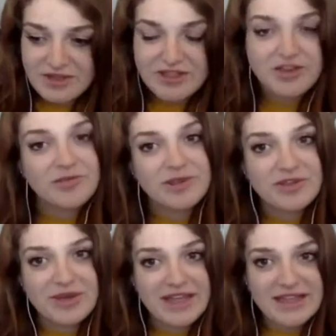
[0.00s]
really could
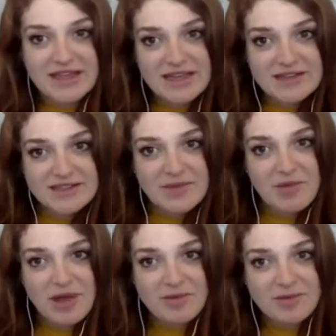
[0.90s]
be doing anything else, I
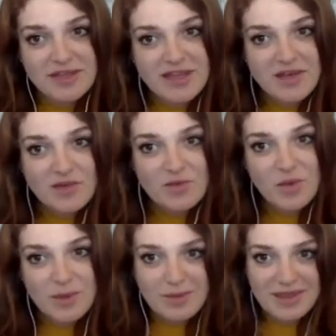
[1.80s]
probably
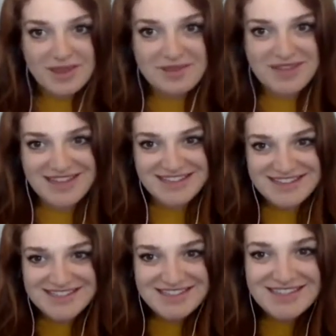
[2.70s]
would be,
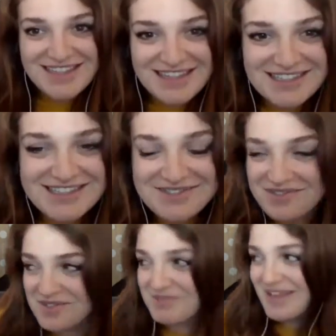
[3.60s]
because it
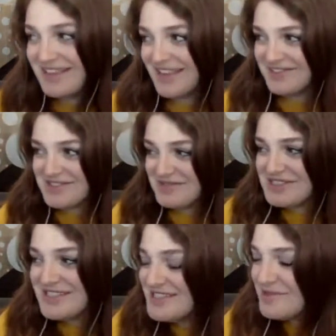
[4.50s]
would make life so
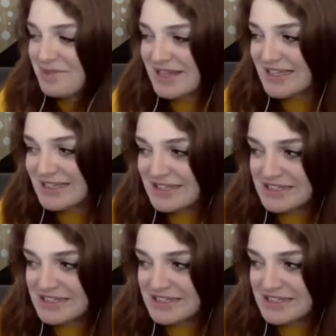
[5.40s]
much easier. But